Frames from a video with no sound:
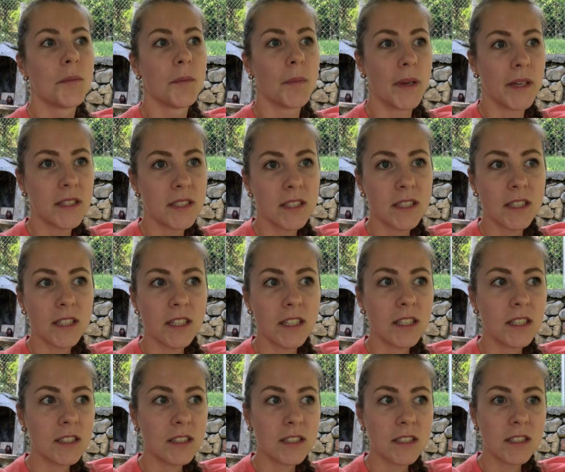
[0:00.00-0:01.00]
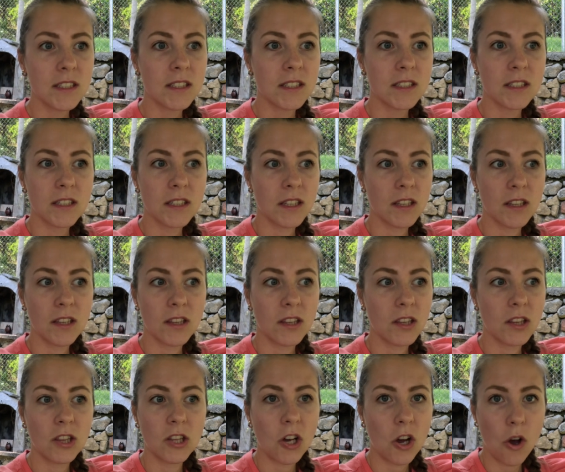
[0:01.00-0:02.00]
basically it's
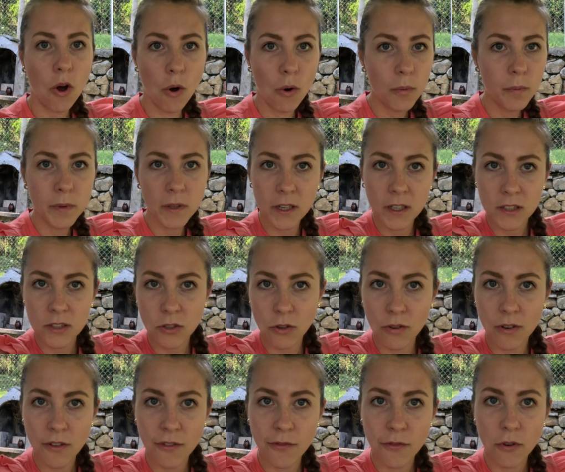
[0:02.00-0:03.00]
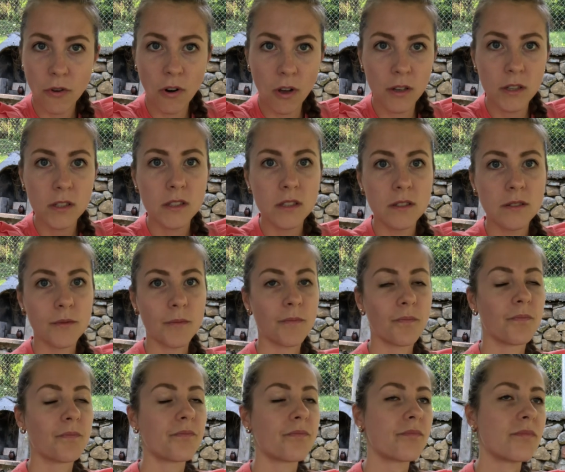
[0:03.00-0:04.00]
the whole place only for us,
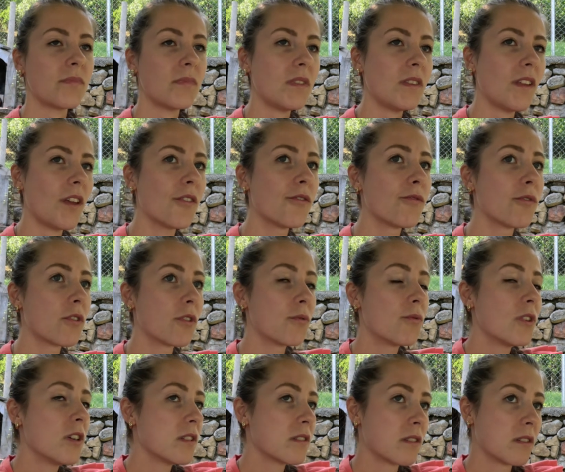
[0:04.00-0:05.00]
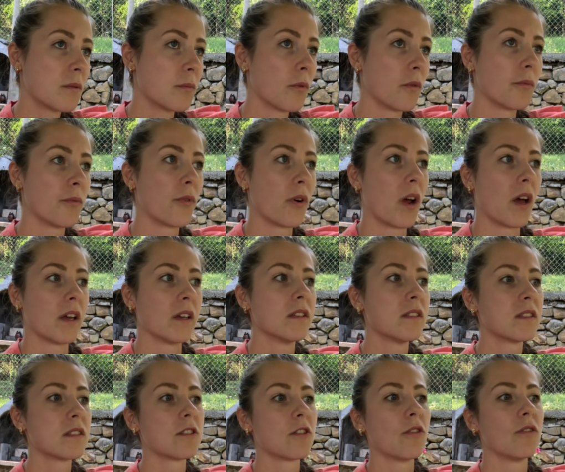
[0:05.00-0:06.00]
for a reasonable
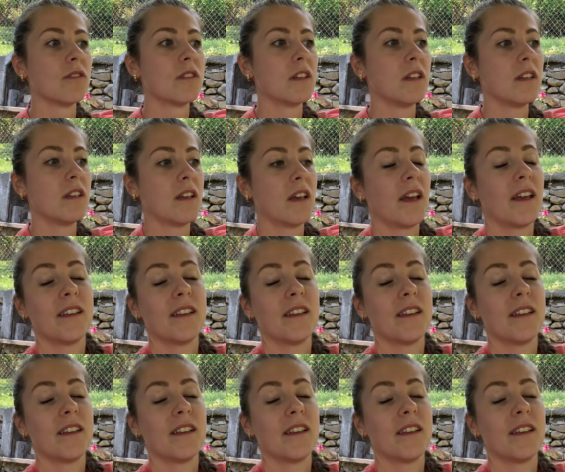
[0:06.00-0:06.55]
price, only